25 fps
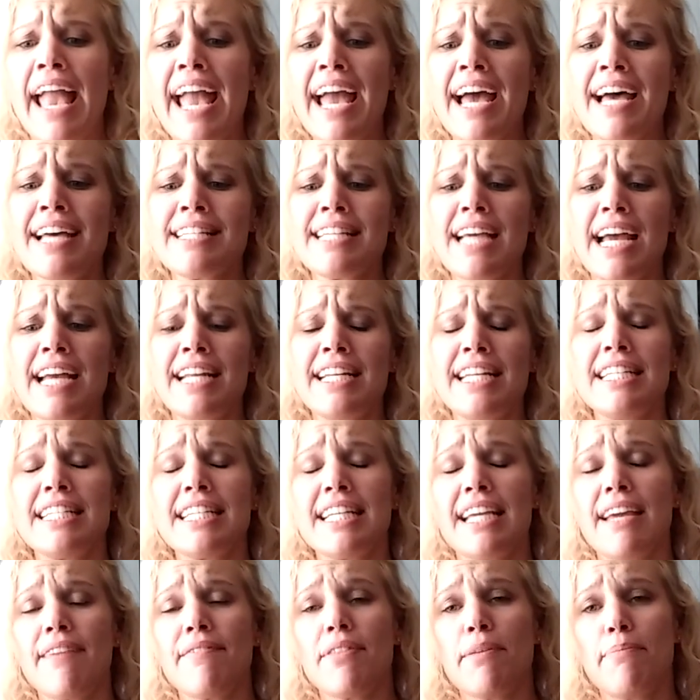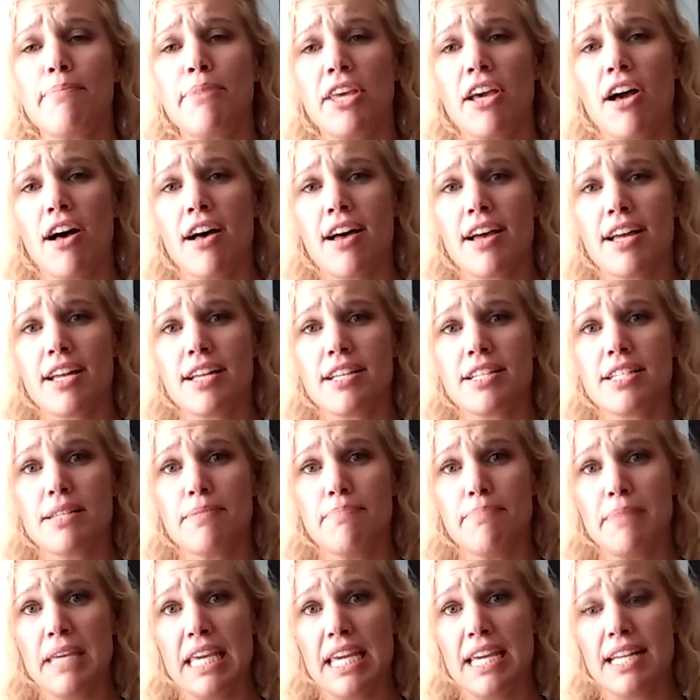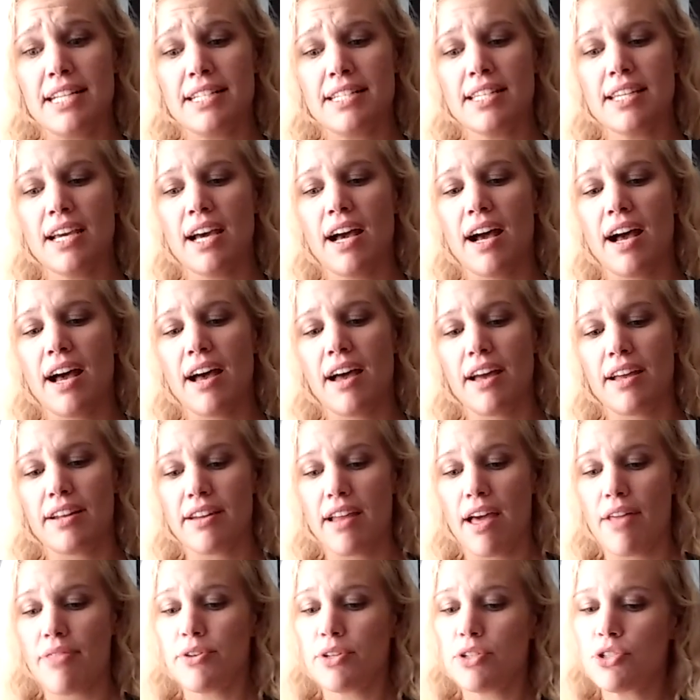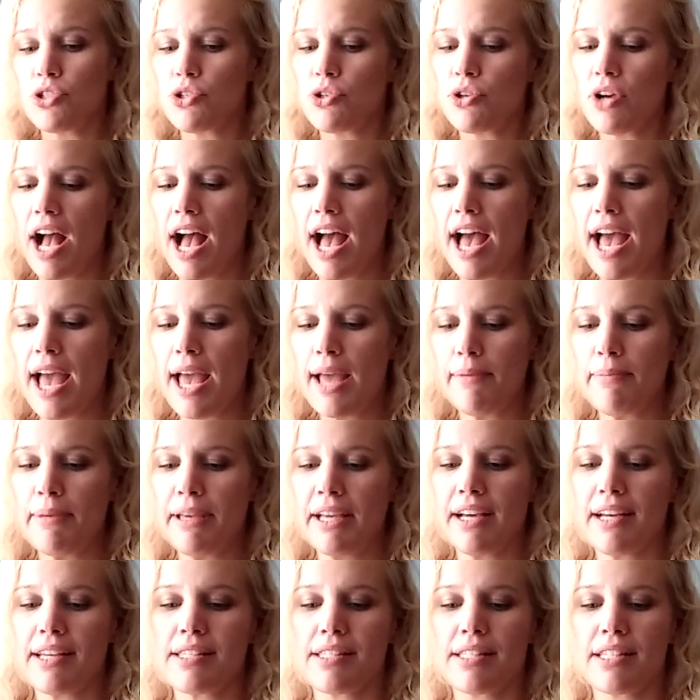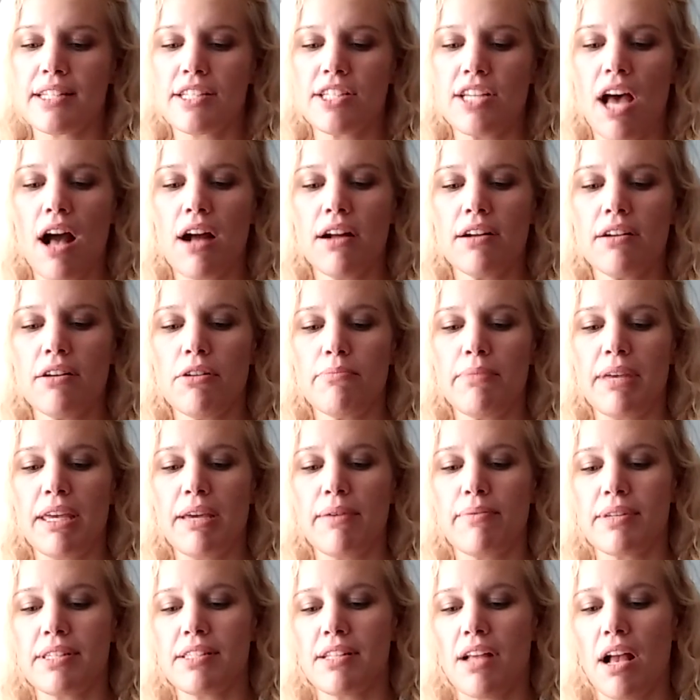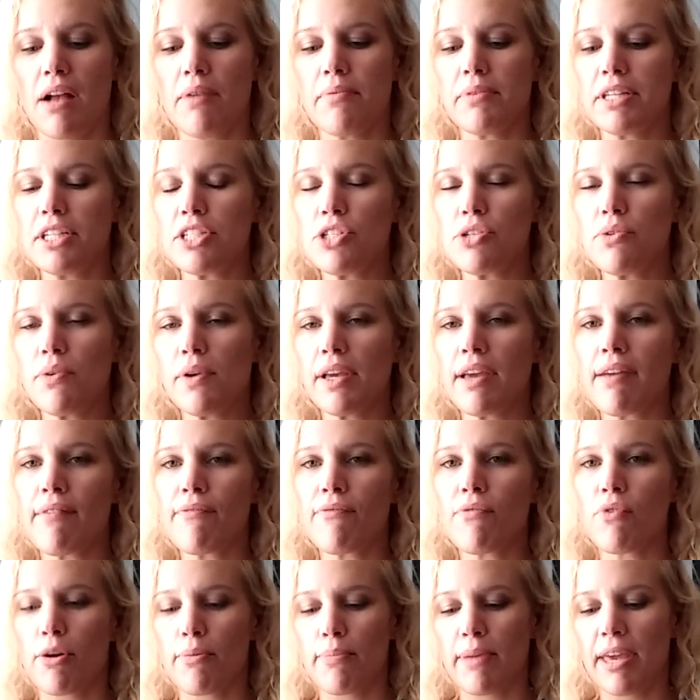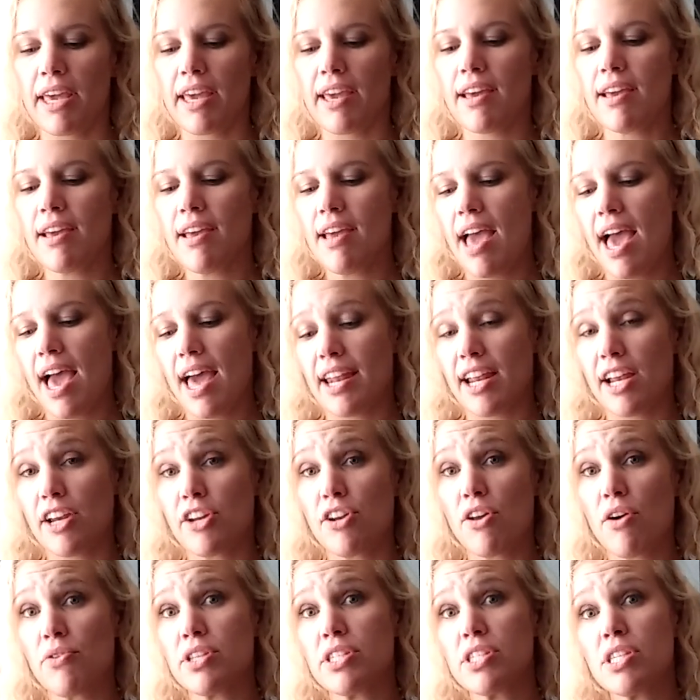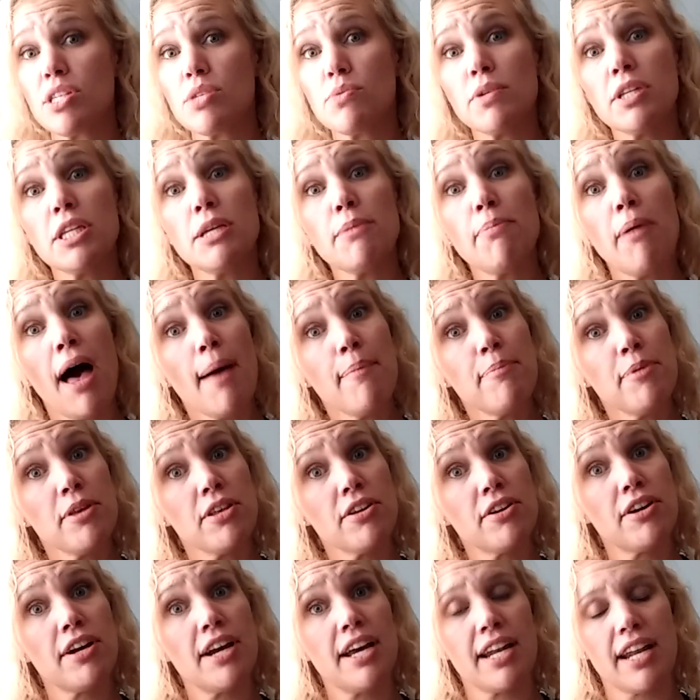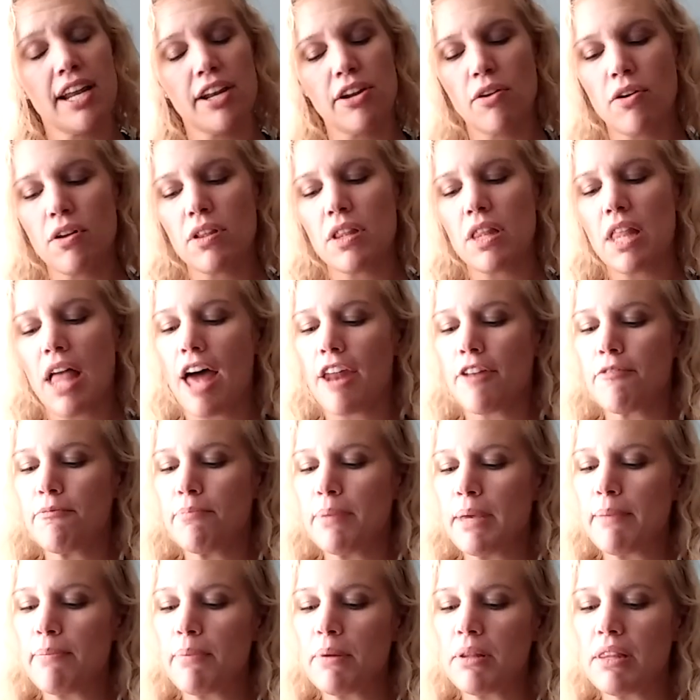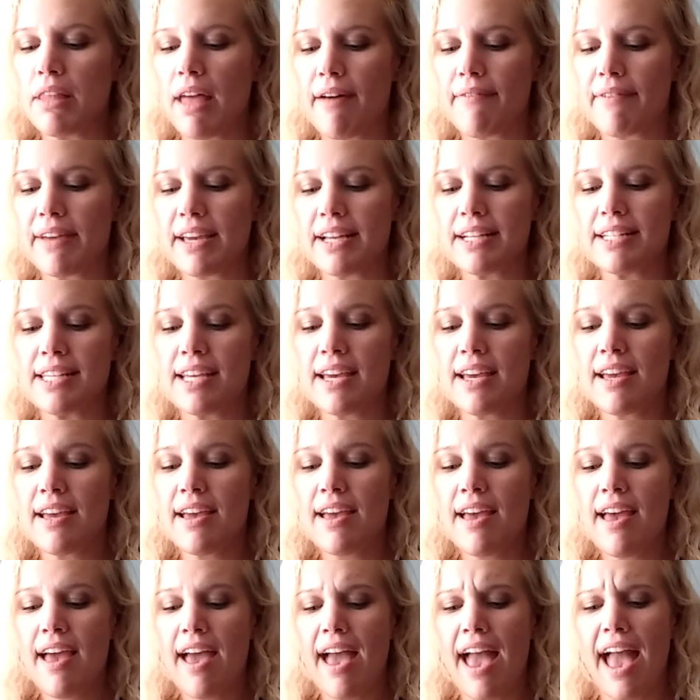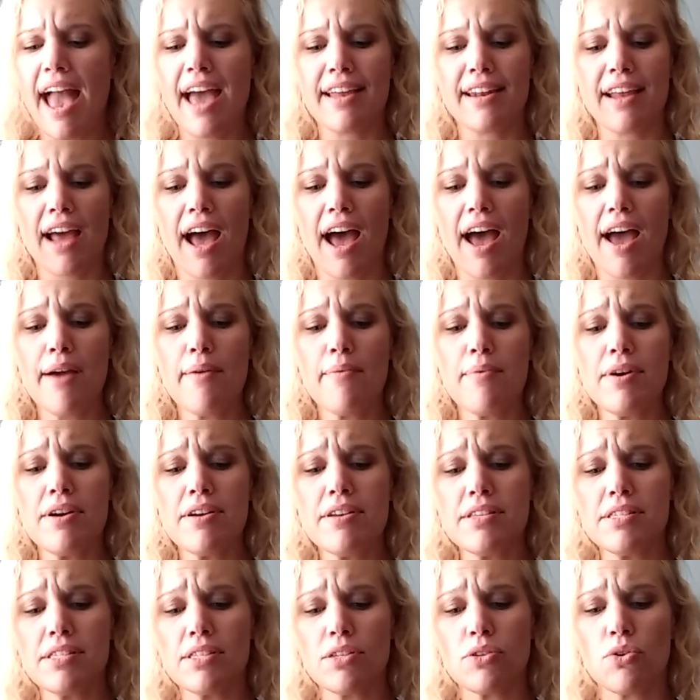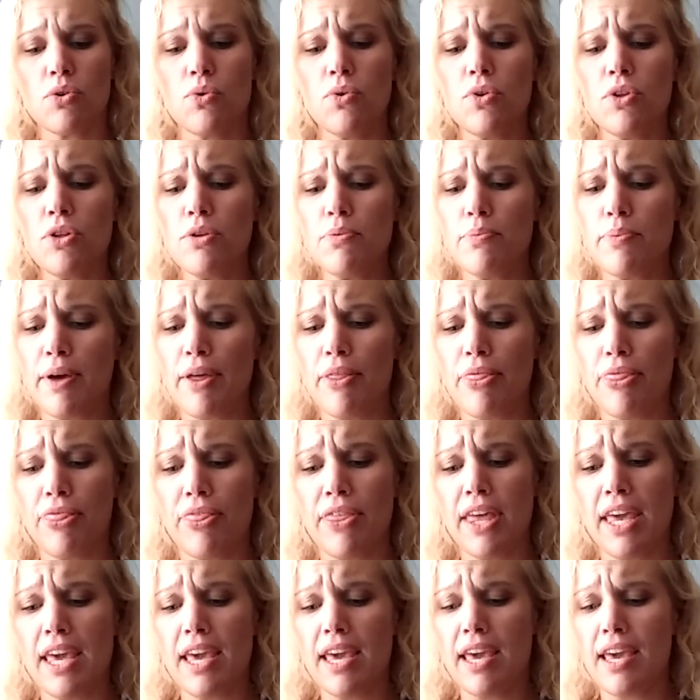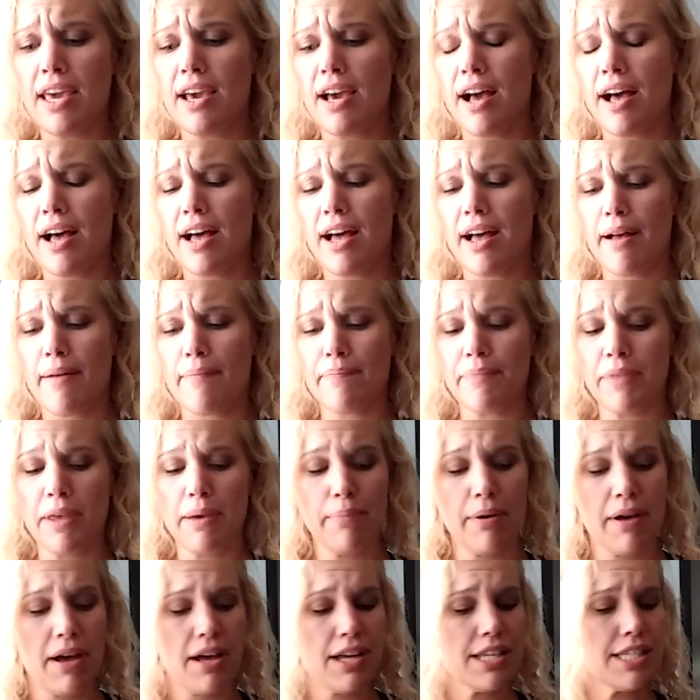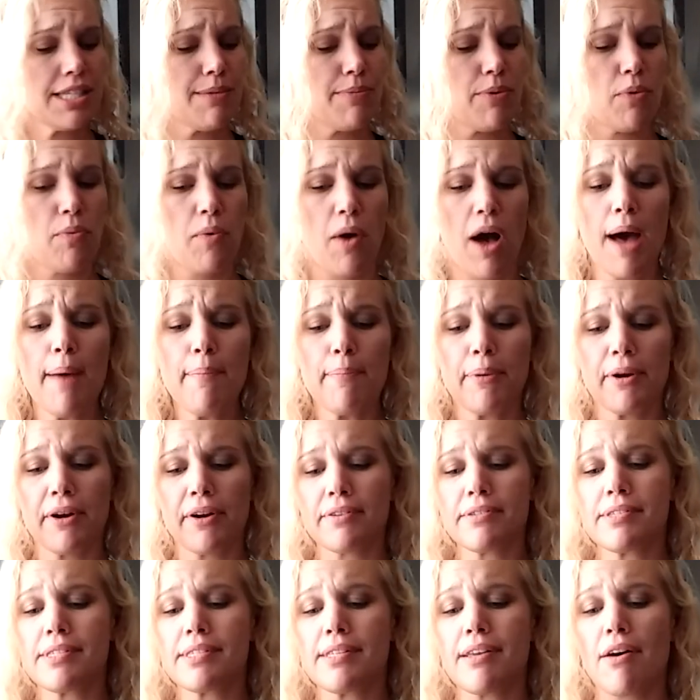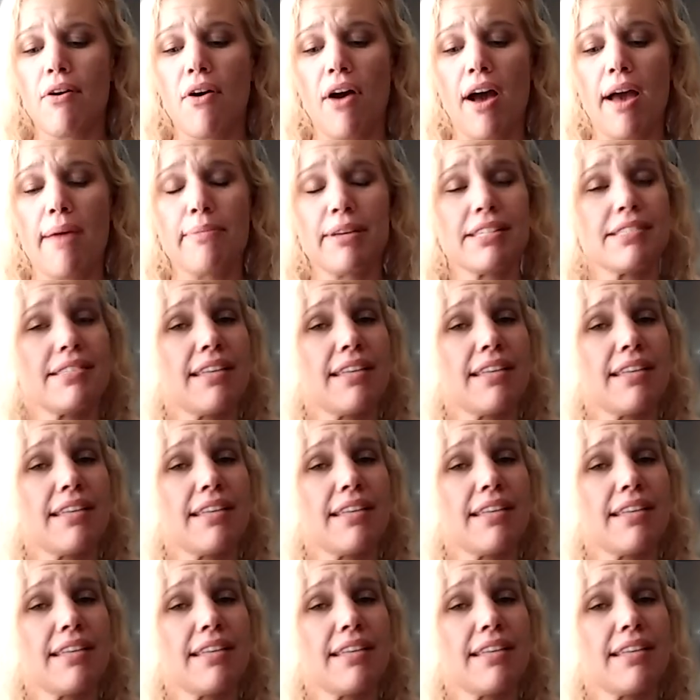and I need to give the Beyond Meat another try because the taco meat was not really doing it for me. And I know this is really popular and I know a lot of people love it. And I was cool with the um, Impossible Whoppers, so I'm